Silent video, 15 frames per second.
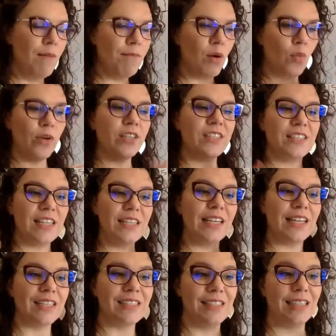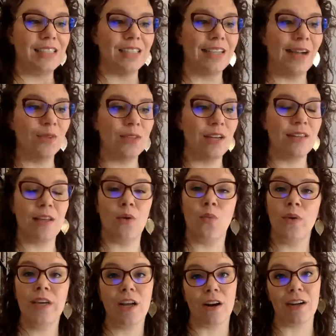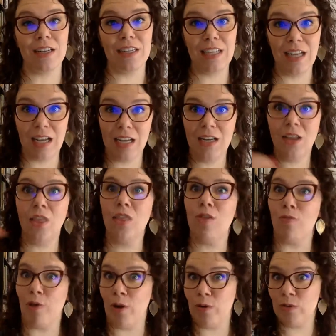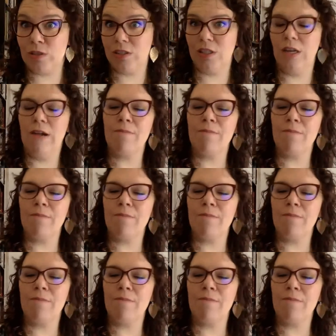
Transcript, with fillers: but we're sending a signal out there that we are cutthroat.